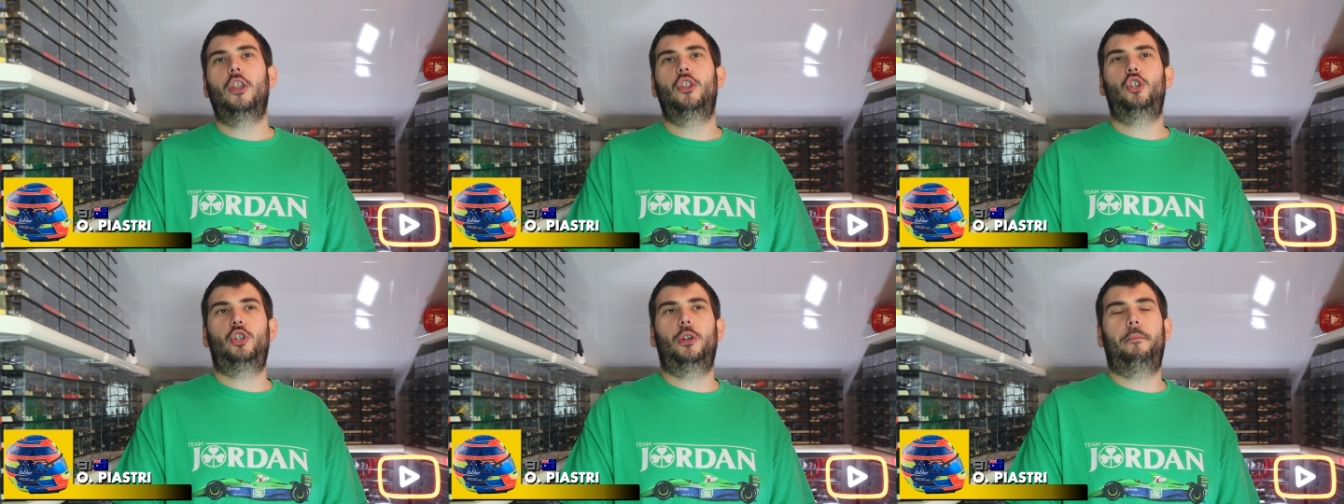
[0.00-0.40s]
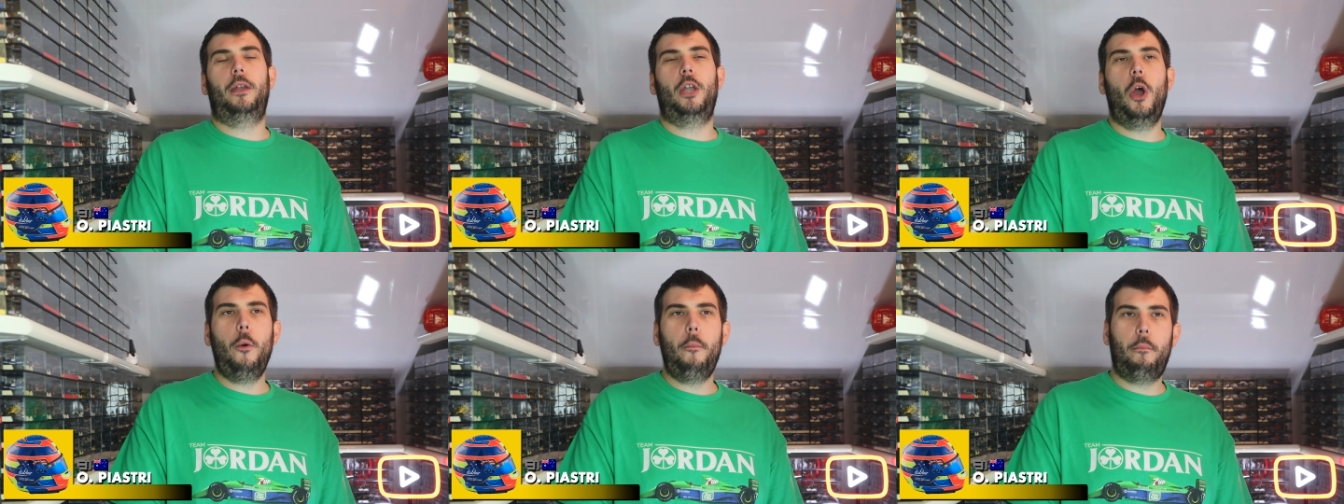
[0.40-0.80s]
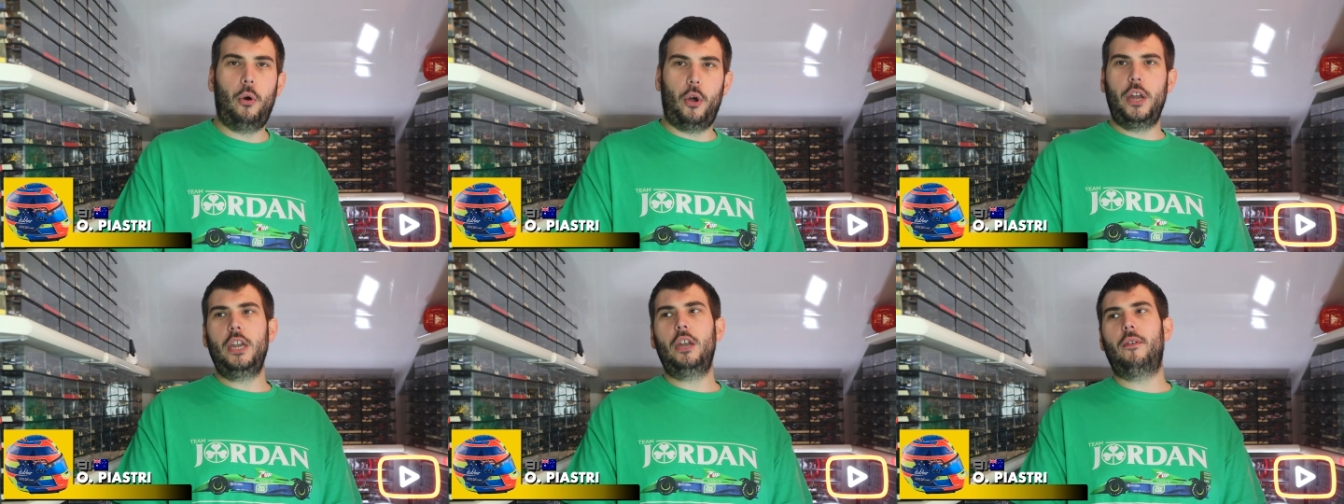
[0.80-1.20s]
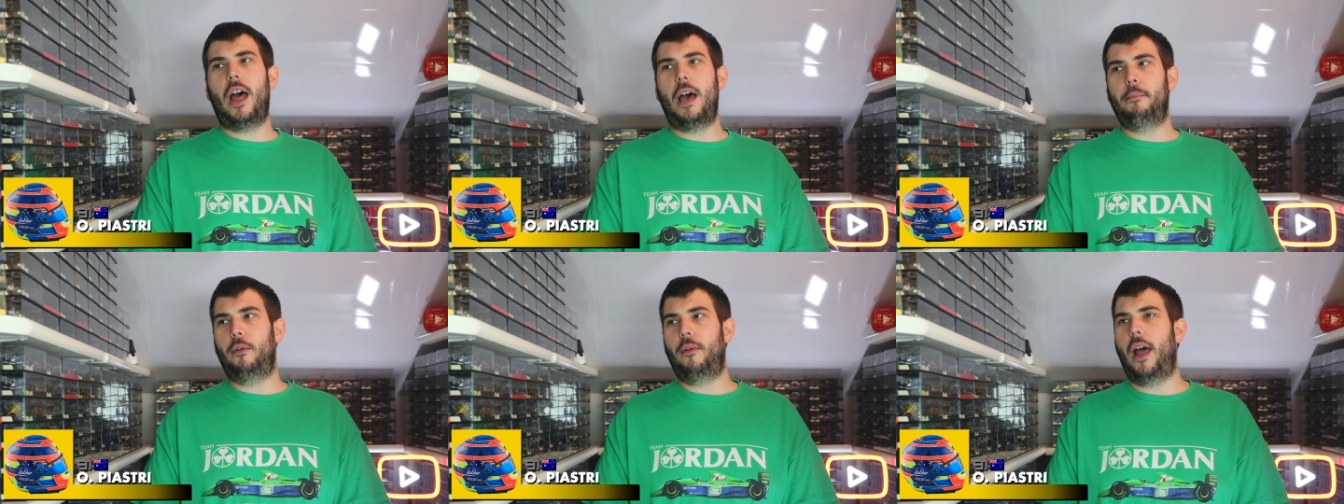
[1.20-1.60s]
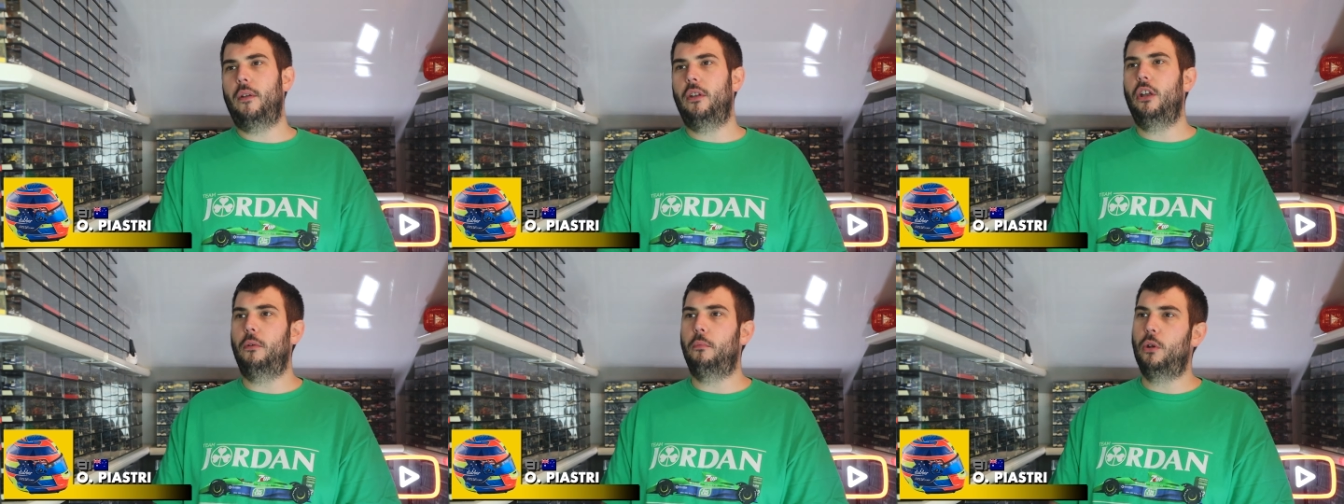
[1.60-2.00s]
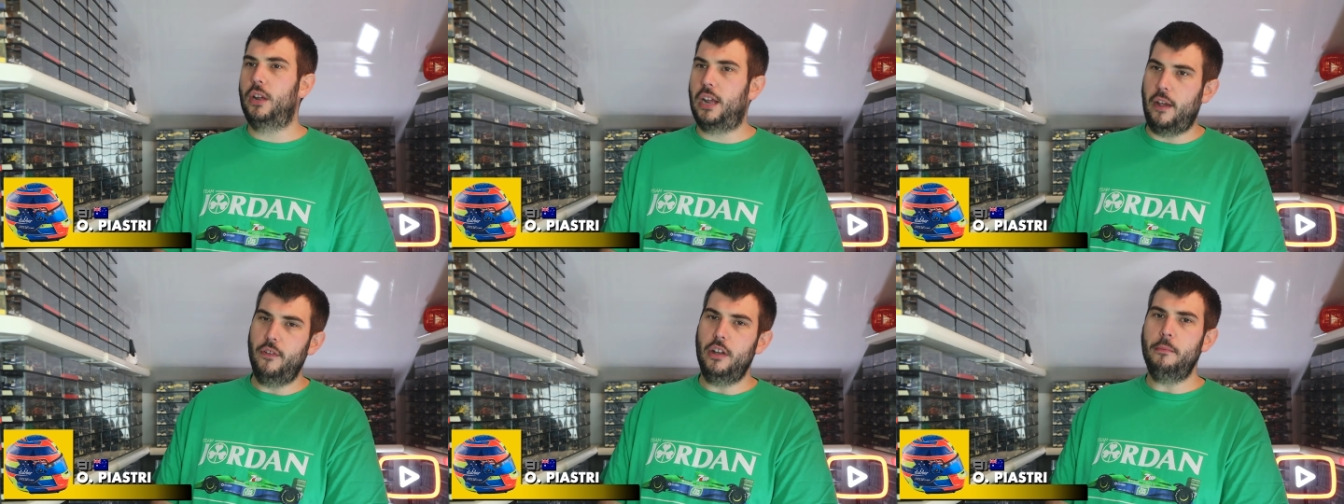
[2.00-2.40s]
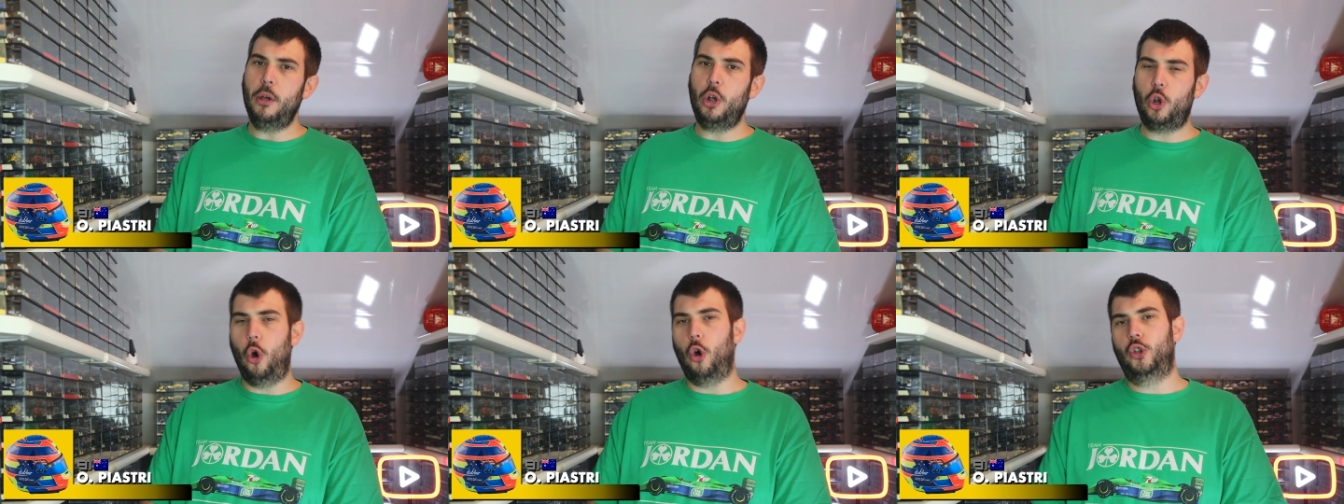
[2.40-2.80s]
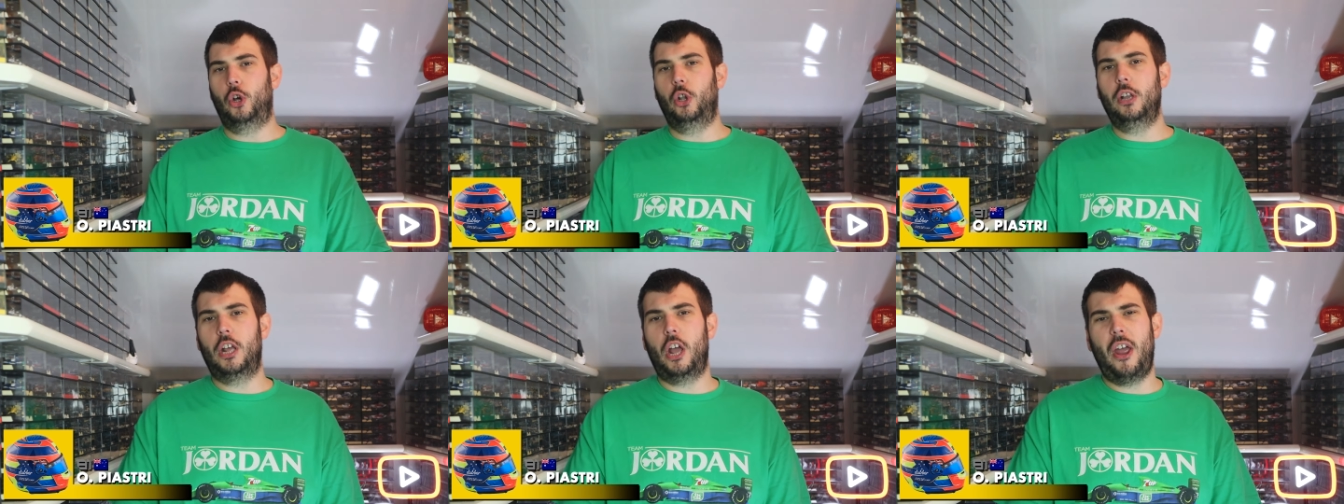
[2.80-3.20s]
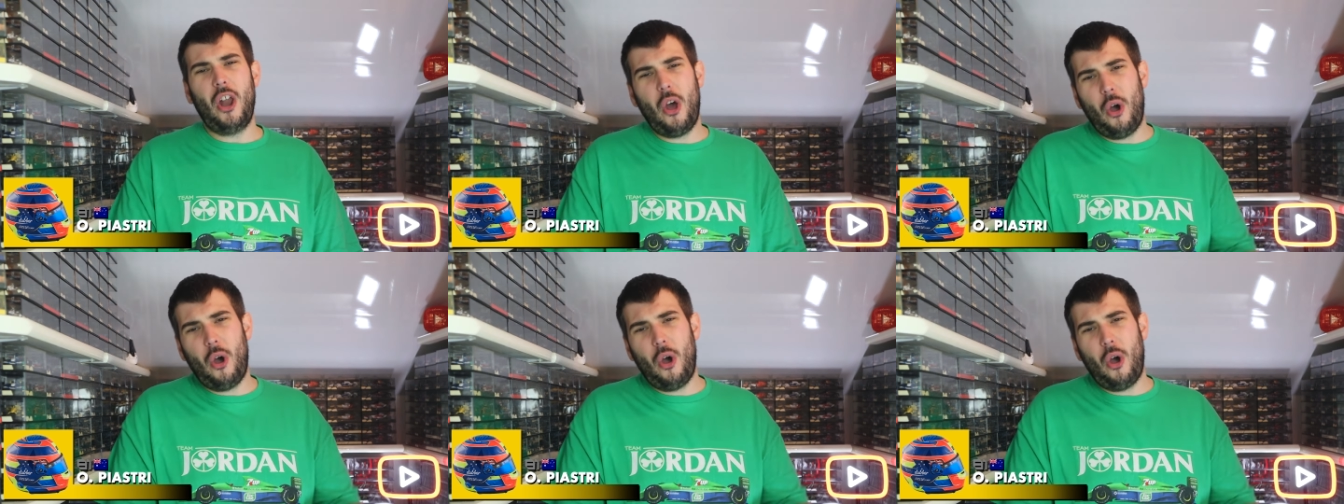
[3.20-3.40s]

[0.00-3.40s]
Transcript: There should be no putting your arm around him and giving him a cuddle and going,